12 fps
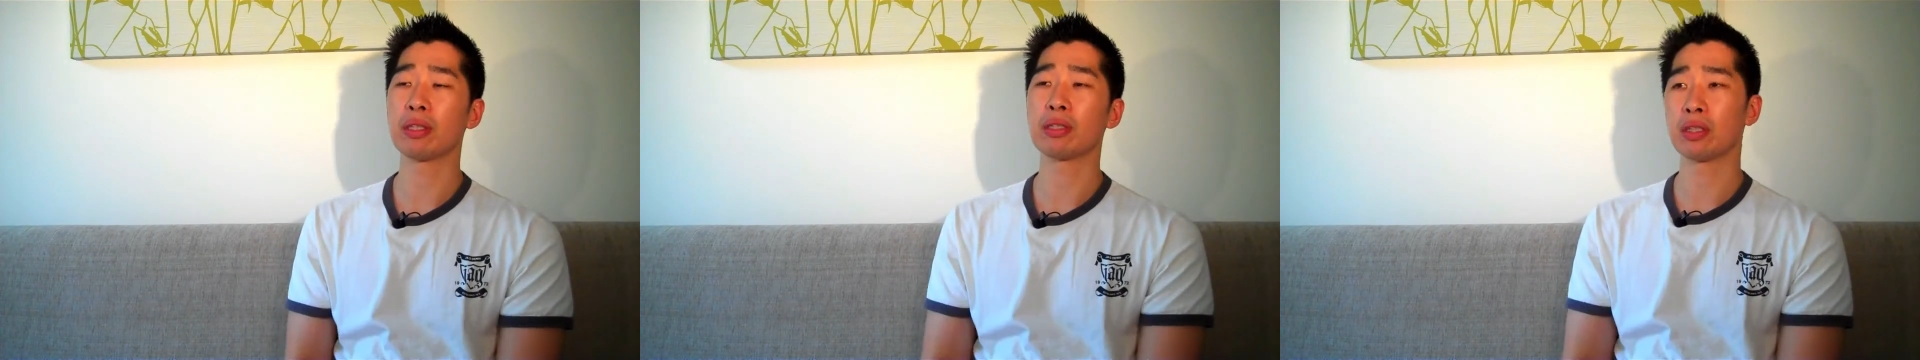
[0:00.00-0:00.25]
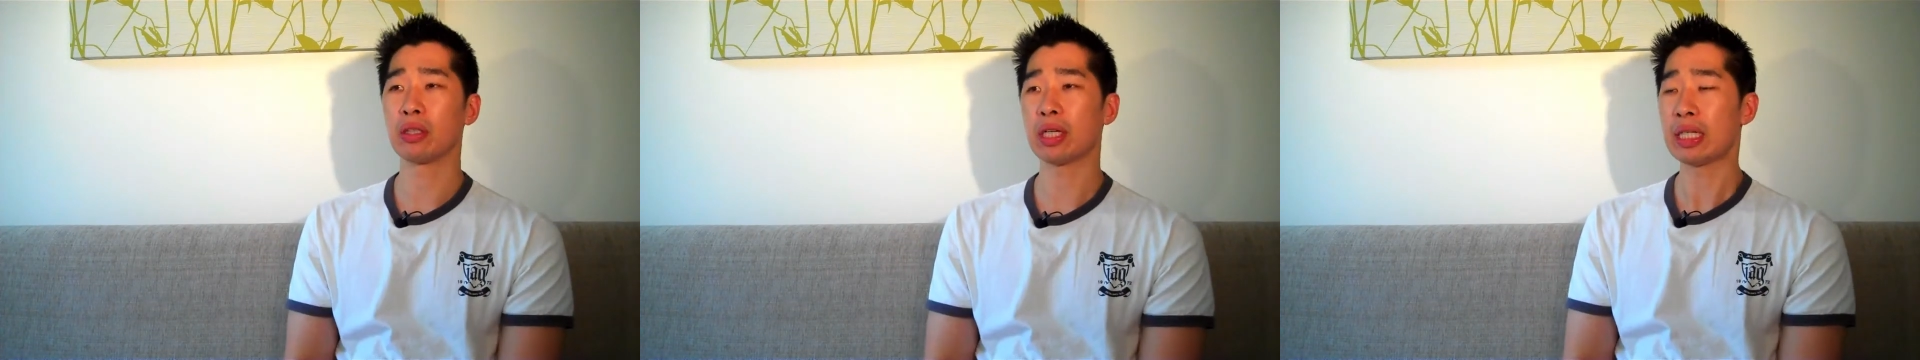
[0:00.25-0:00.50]

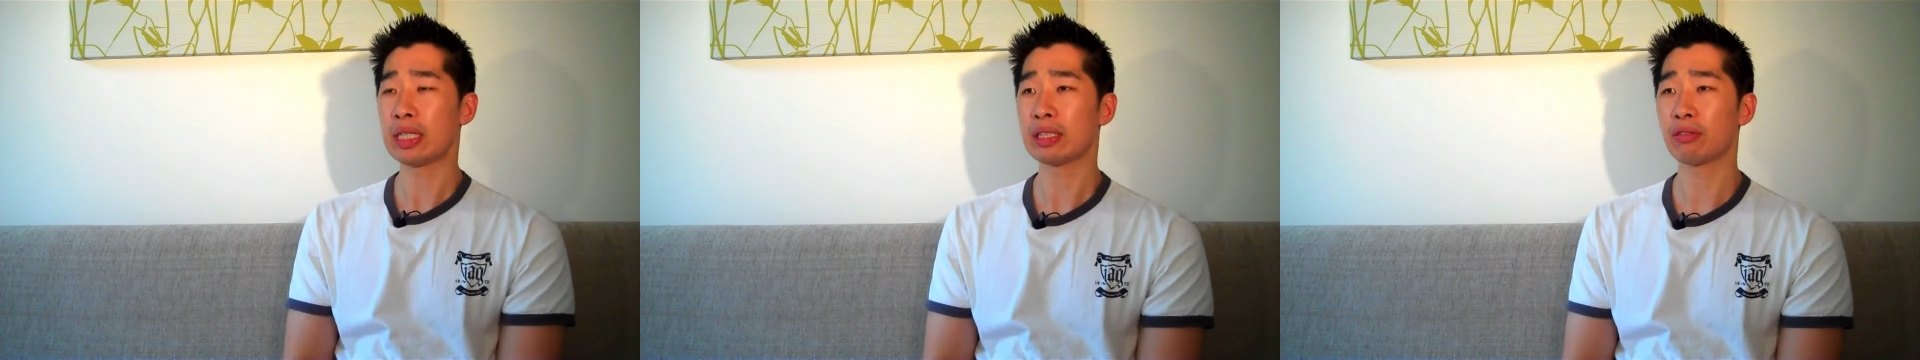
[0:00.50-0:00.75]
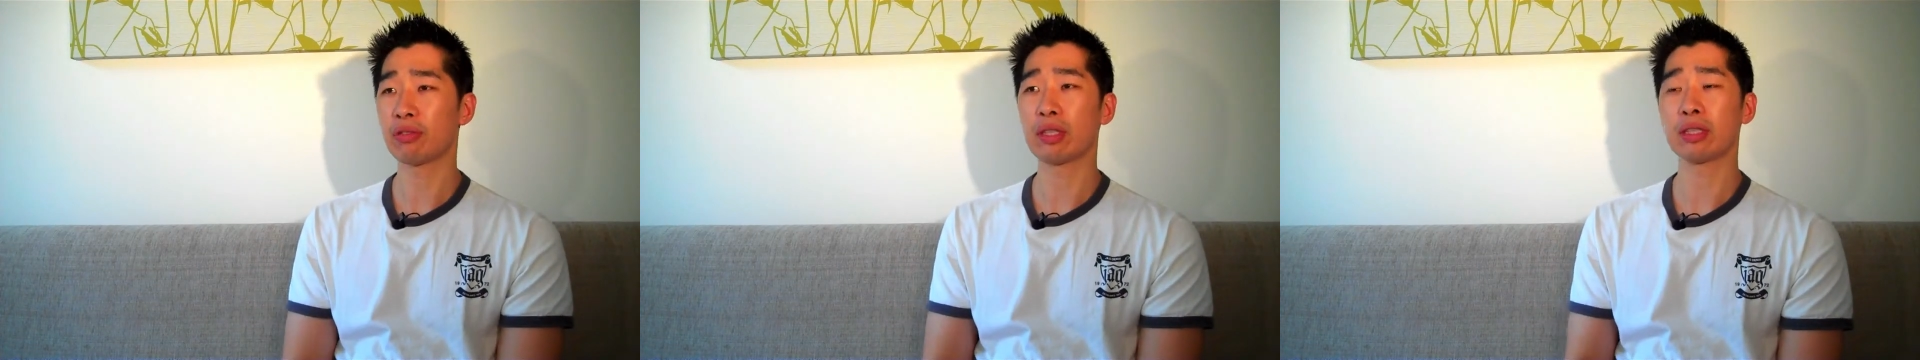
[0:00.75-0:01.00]
onto a
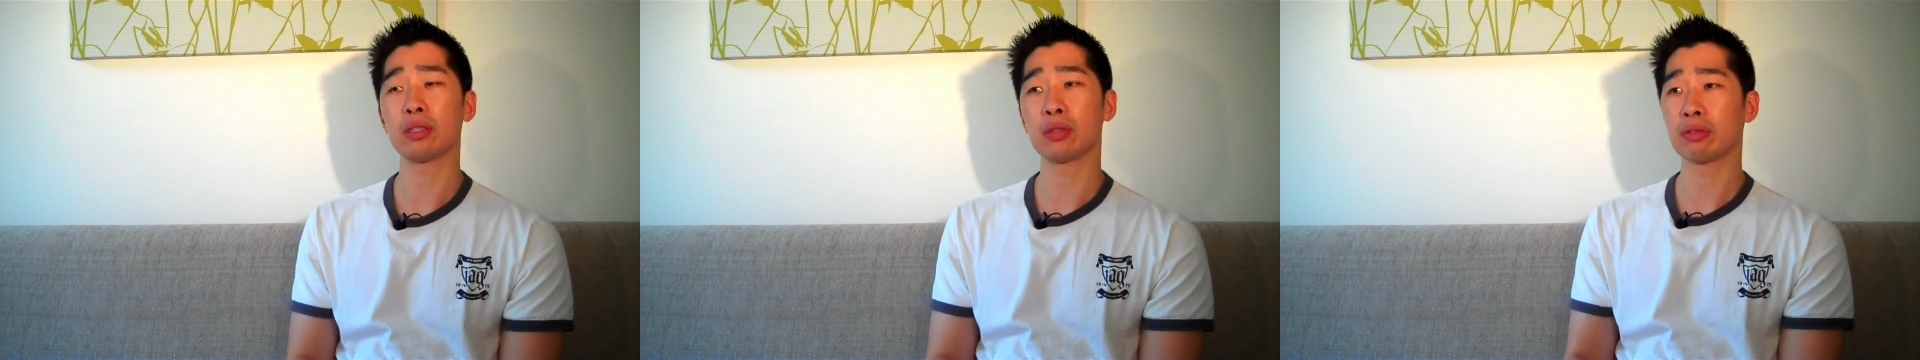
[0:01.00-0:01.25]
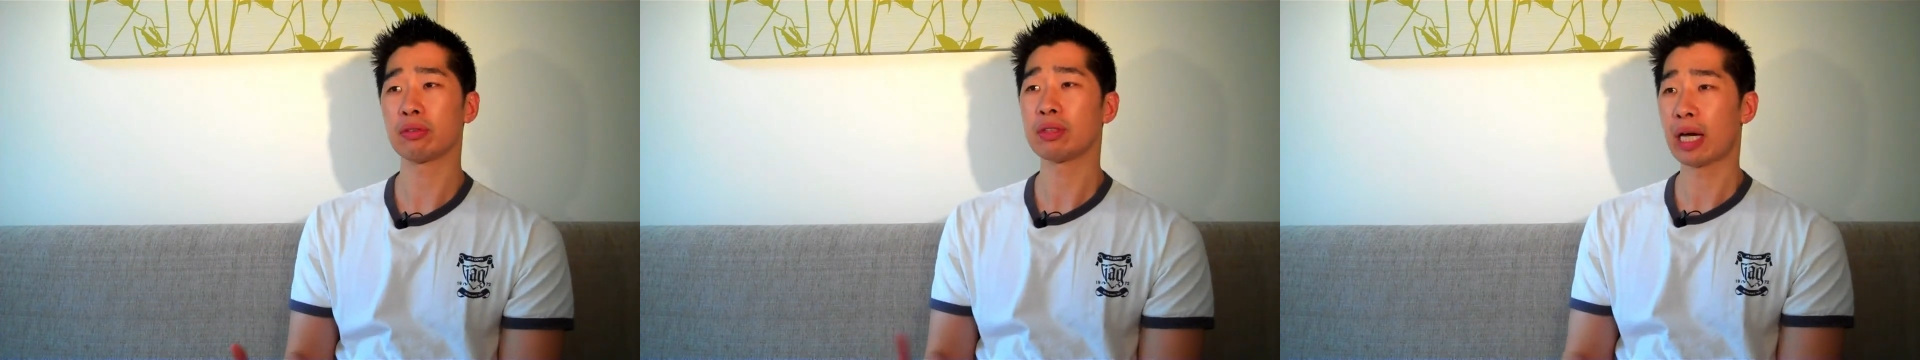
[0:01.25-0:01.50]
list first
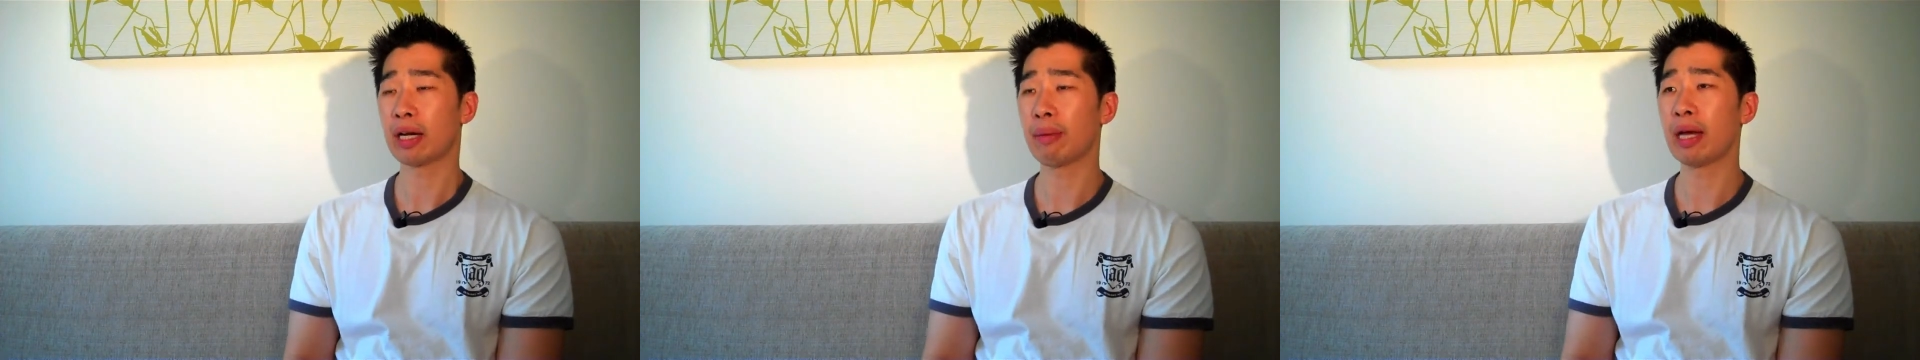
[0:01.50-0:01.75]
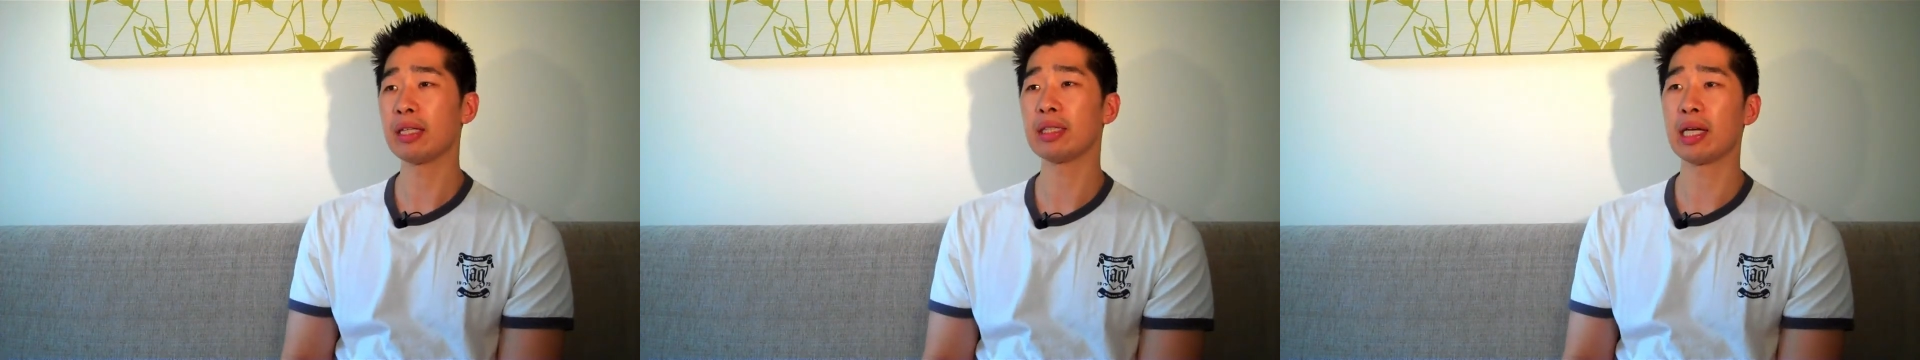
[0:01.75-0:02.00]
or
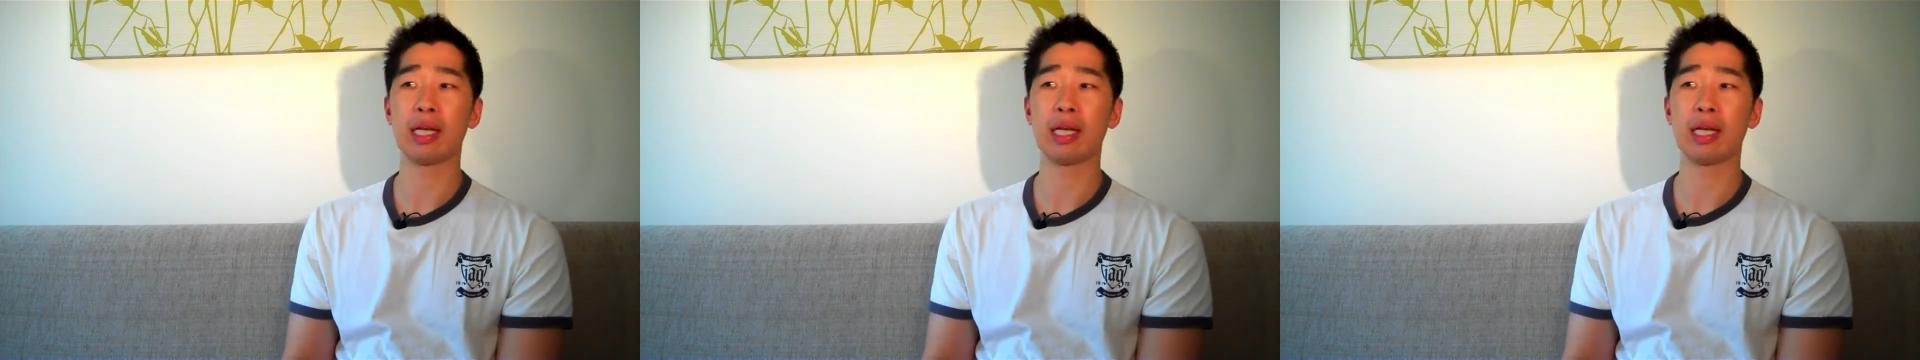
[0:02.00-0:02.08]
database.